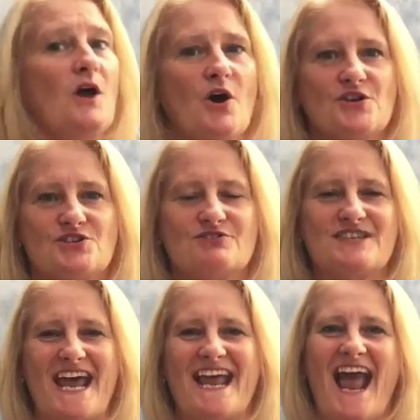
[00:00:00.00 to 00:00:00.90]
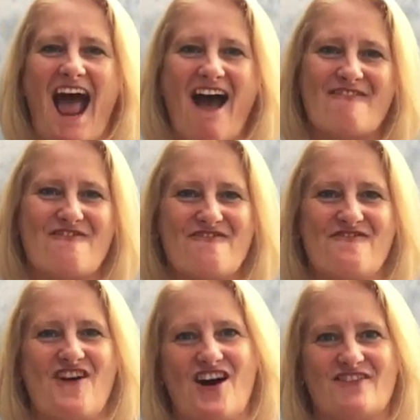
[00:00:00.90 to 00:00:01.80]
on a Tuesday at
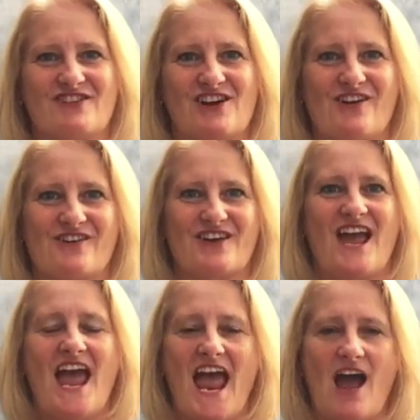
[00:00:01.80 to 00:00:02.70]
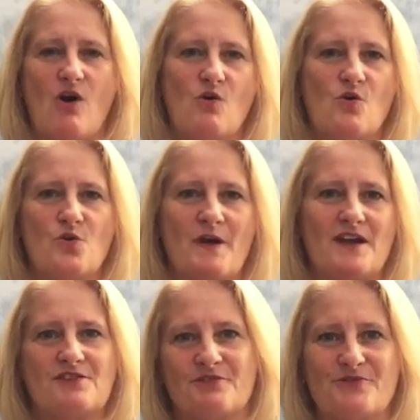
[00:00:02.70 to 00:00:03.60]
5 o'clock all the
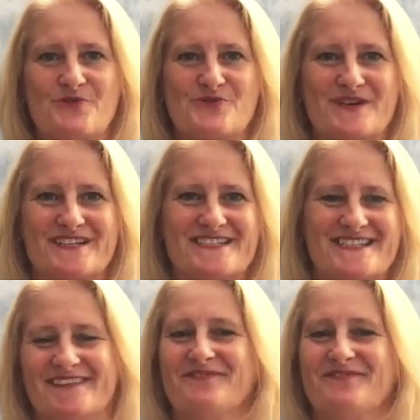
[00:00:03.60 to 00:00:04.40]
way through August.